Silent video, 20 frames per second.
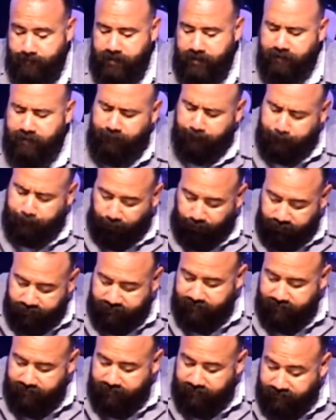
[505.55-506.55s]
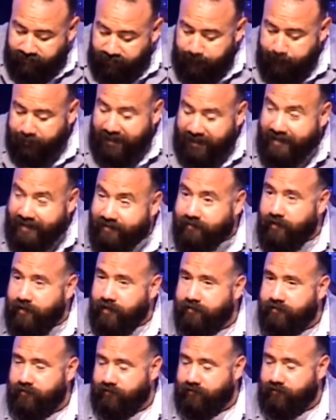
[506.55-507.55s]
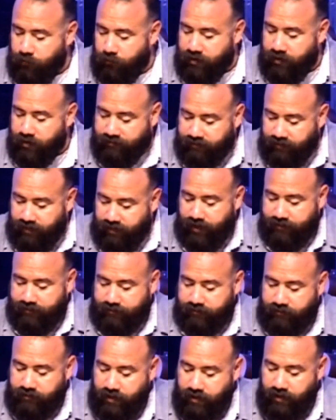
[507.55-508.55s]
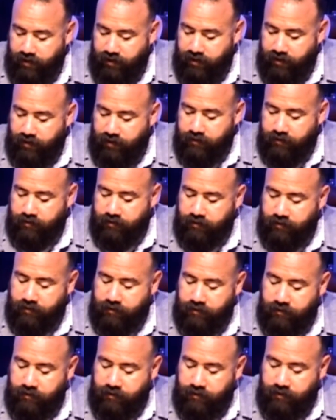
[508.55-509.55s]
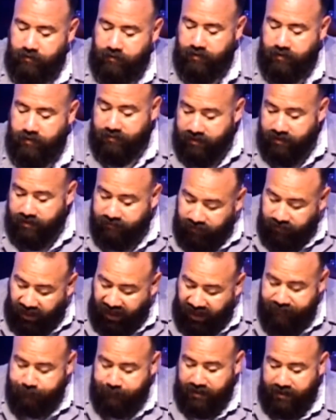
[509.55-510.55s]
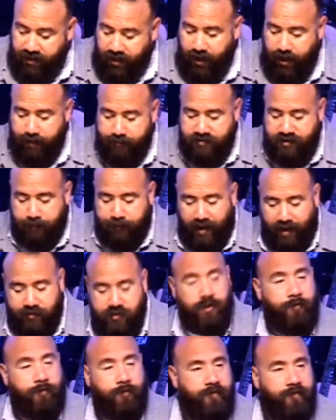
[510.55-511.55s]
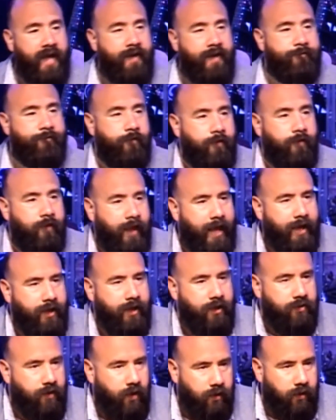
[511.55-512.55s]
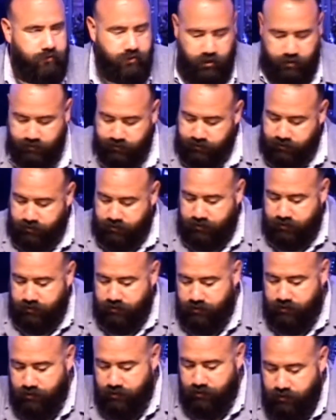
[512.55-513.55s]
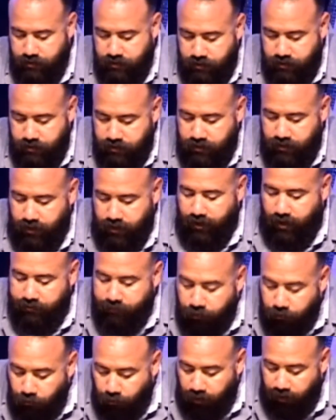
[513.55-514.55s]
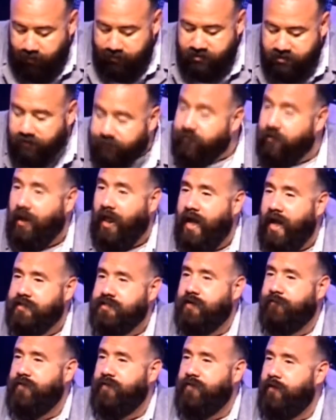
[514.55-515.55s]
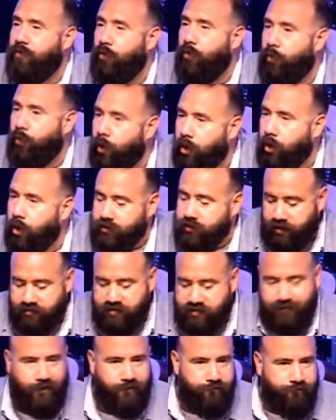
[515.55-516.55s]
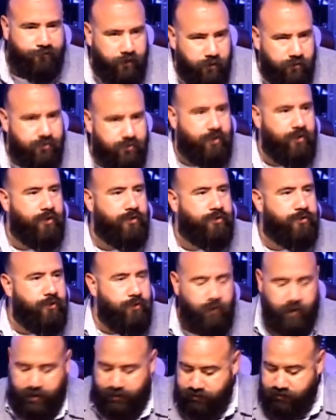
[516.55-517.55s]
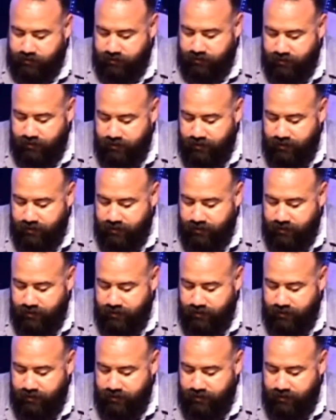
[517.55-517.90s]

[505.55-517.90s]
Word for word: If a person simply ceases to exist, then this life becomes about survival and indulgence. In other words, the philosophy of the world is if it feels good, do it.